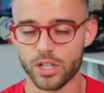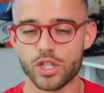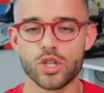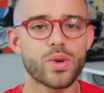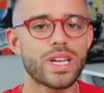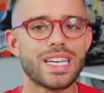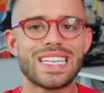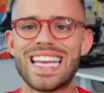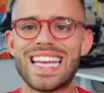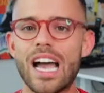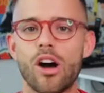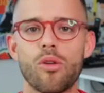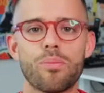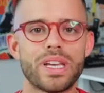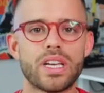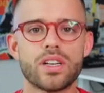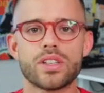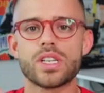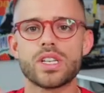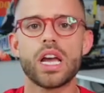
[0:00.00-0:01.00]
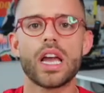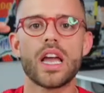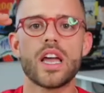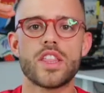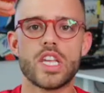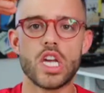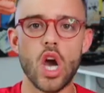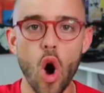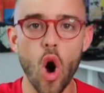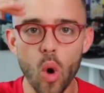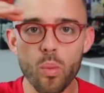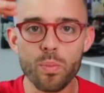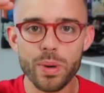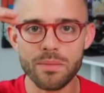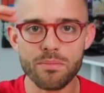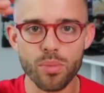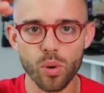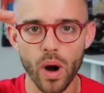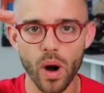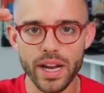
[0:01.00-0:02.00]
You can tell because the open
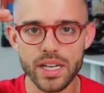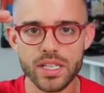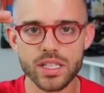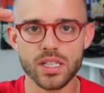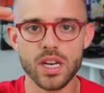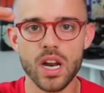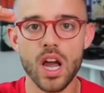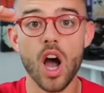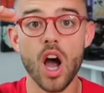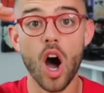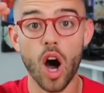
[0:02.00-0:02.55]
price